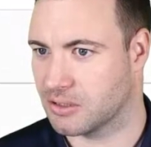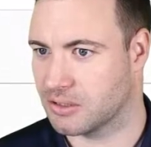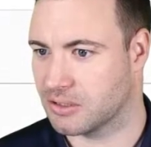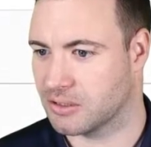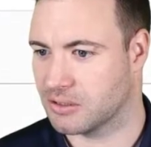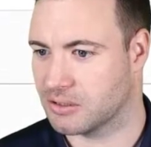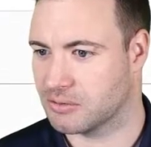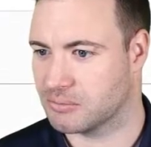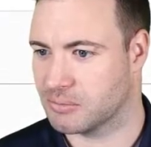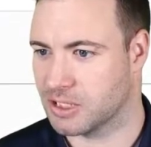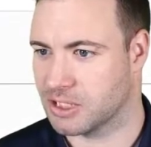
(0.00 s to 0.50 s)

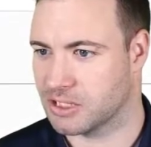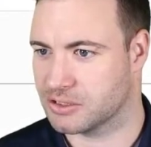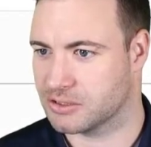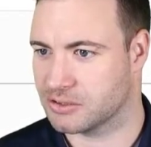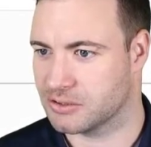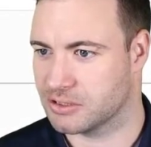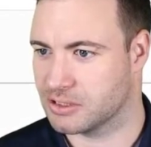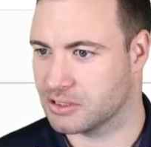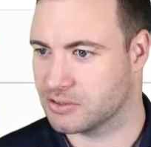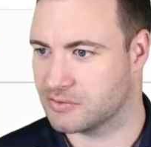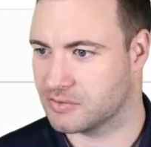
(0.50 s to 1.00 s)
on. Make sure
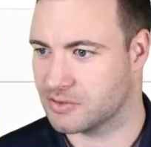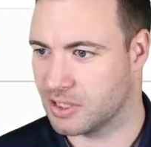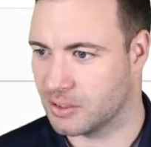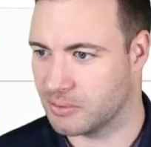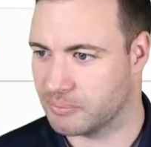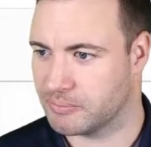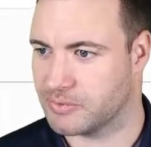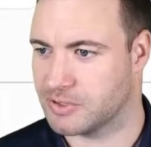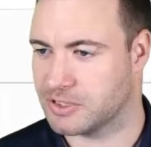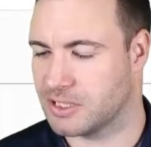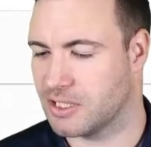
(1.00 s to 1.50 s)
it is, yep,
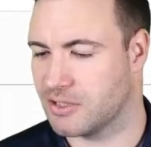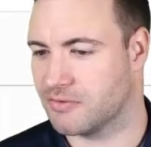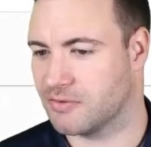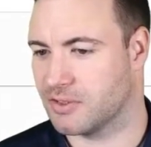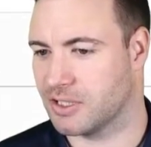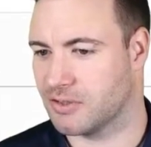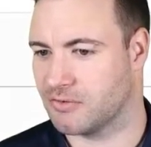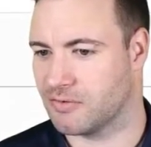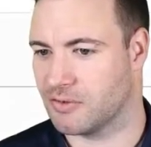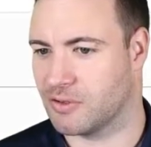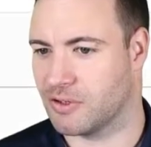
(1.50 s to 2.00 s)
it's
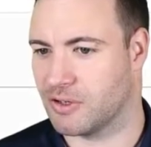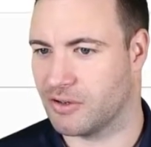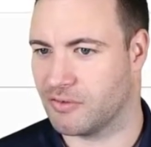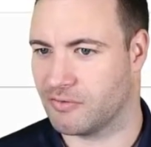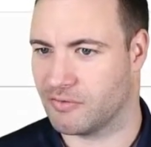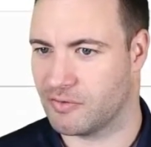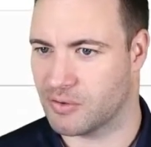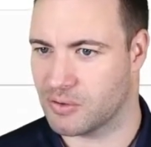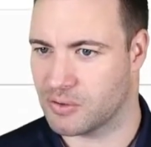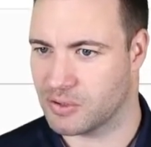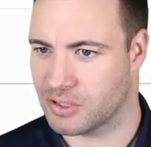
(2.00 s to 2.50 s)
definitely 404
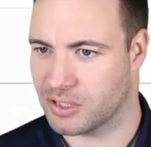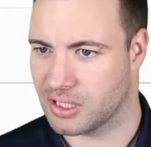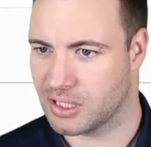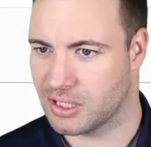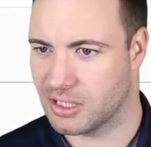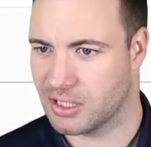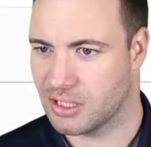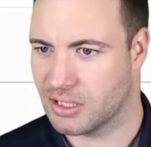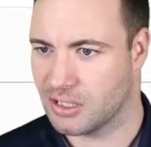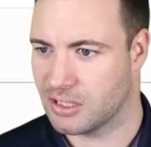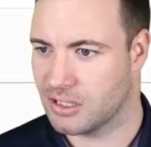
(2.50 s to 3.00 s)
forward.
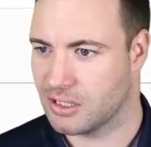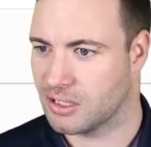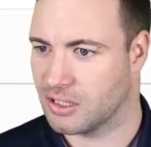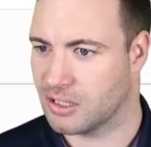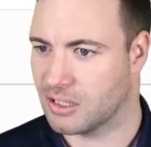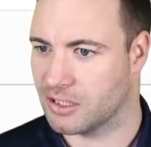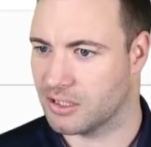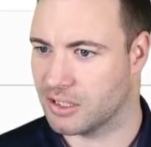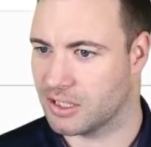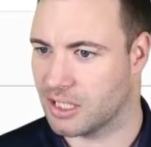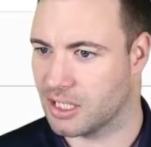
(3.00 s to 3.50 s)

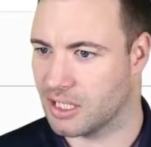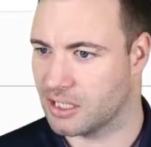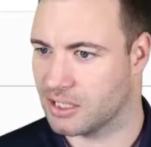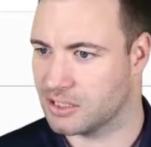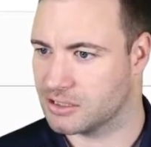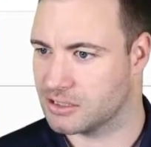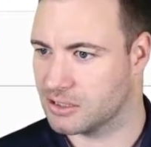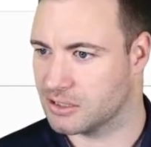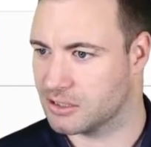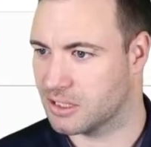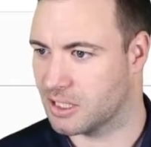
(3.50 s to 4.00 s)
Okay,
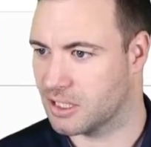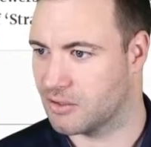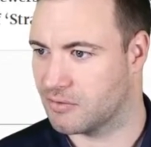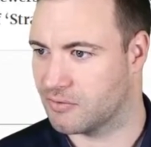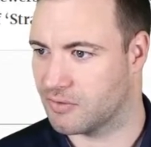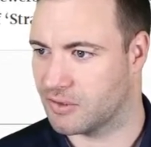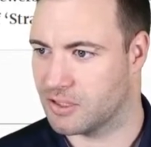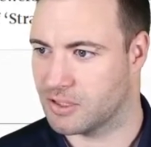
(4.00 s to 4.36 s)
so you can't find the